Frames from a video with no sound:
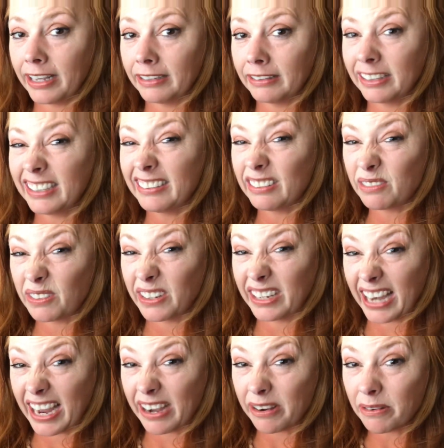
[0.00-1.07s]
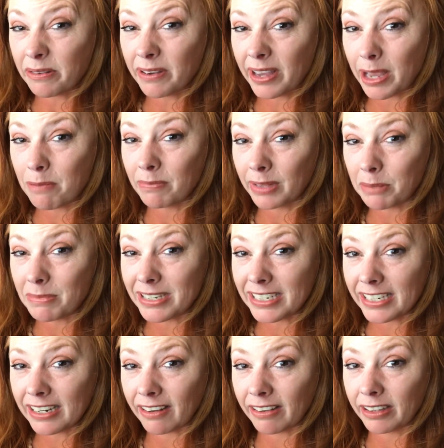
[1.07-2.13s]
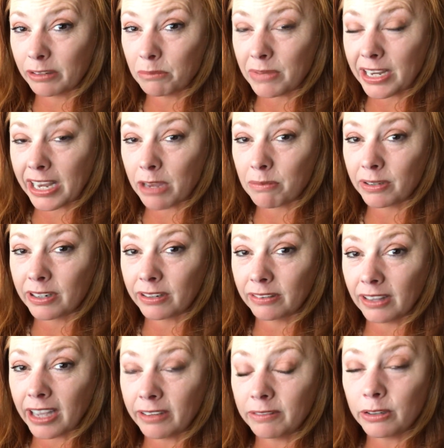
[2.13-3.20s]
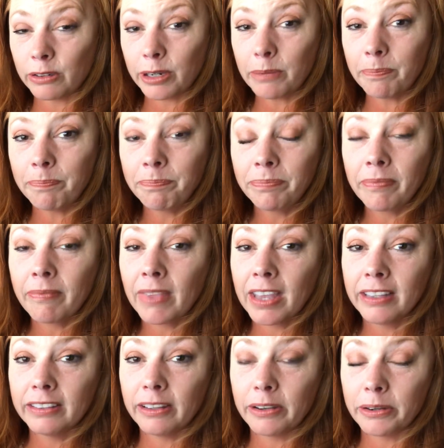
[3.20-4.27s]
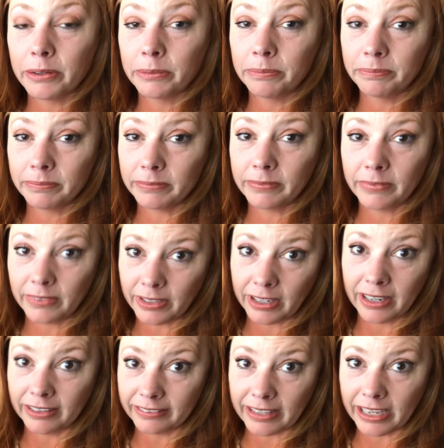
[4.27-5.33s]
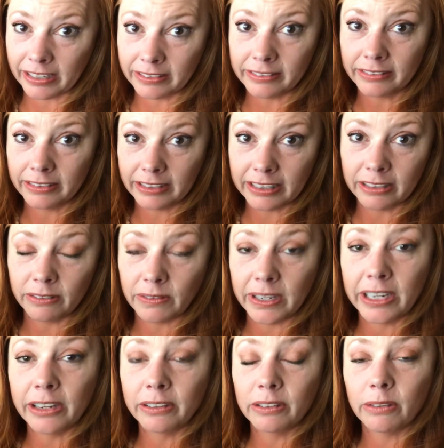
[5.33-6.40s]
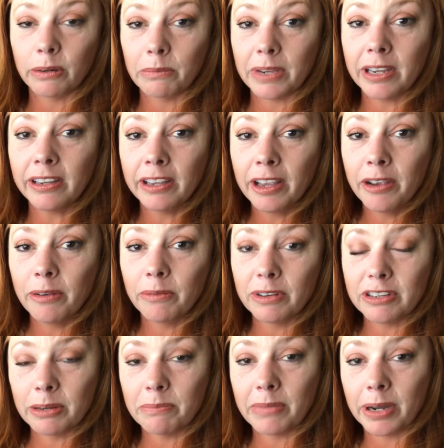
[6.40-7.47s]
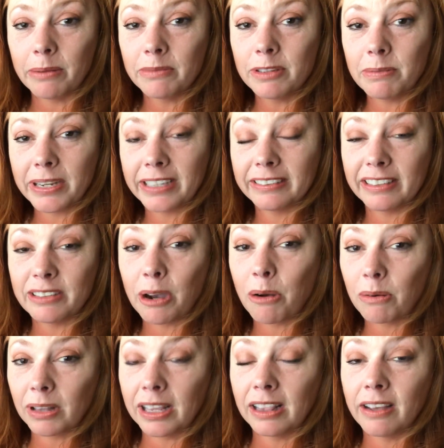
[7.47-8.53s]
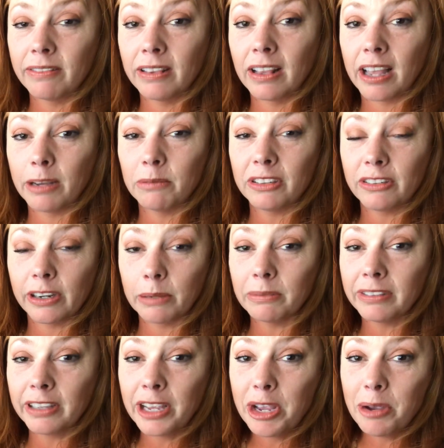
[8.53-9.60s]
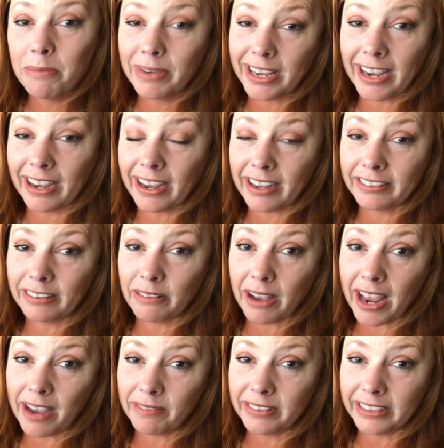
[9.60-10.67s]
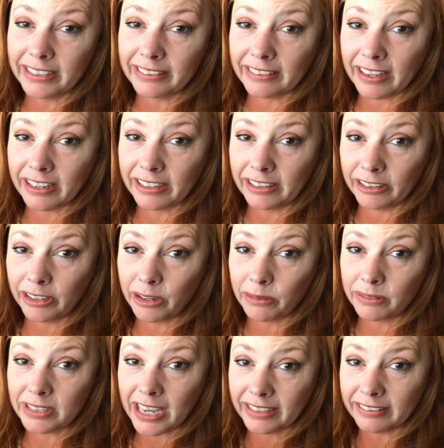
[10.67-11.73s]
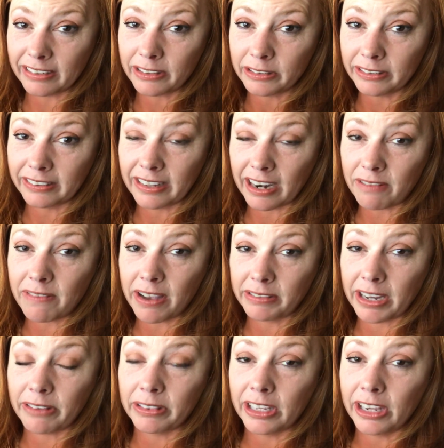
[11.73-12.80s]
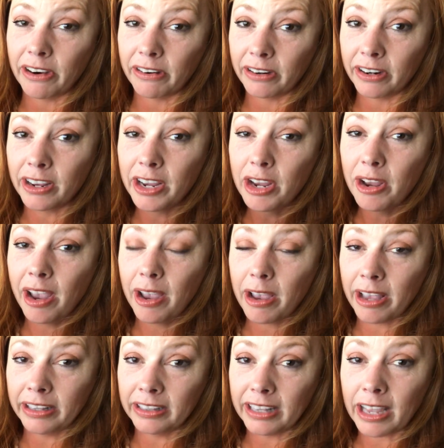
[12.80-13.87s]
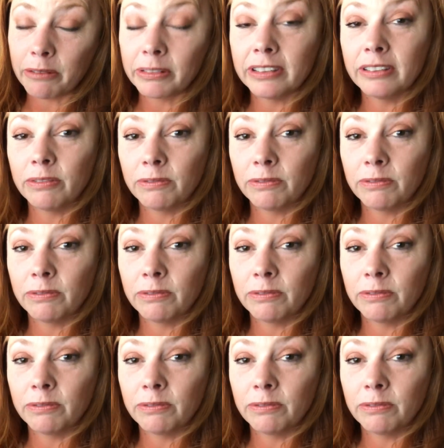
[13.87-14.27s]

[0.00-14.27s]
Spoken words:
at least for now, am limited on being able to live stream. So you guys get these videos from me which I'm bummed because I totally love the live streams. But yeah, so I have these goat testicles that I found out in the yard, and that was